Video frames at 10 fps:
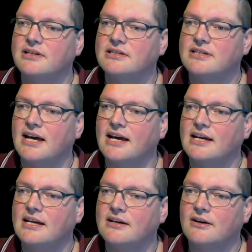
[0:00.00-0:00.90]
tag
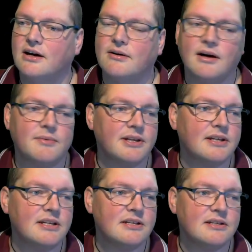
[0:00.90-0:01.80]
here. I want
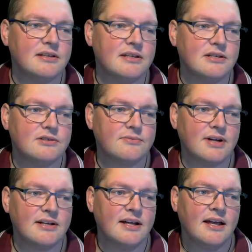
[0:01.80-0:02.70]
these to
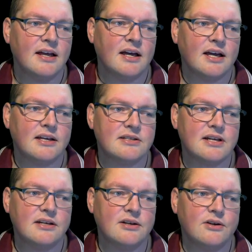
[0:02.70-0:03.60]
run. I can
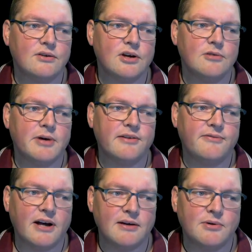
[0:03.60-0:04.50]
say, go by
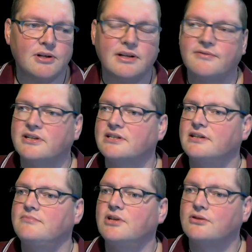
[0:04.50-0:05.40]
firewall. If I
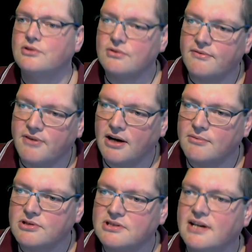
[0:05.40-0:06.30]
say, do the
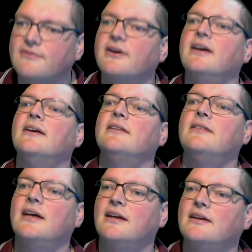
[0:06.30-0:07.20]
firewall stuff,
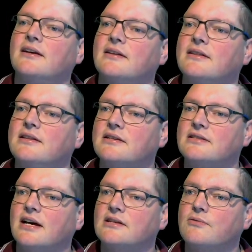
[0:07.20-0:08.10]
then this
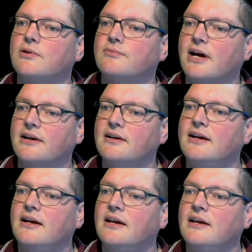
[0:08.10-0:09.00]
task will run.
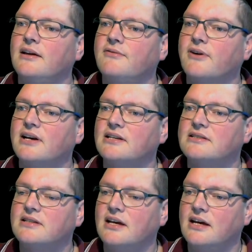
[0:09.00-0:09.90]
If I
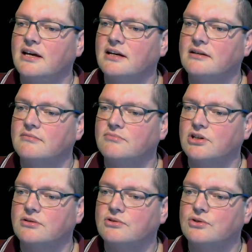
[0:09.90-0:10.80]
said,
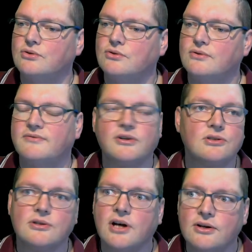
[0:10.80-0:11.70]
do
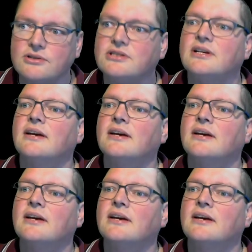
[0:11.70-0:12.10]
virtual host,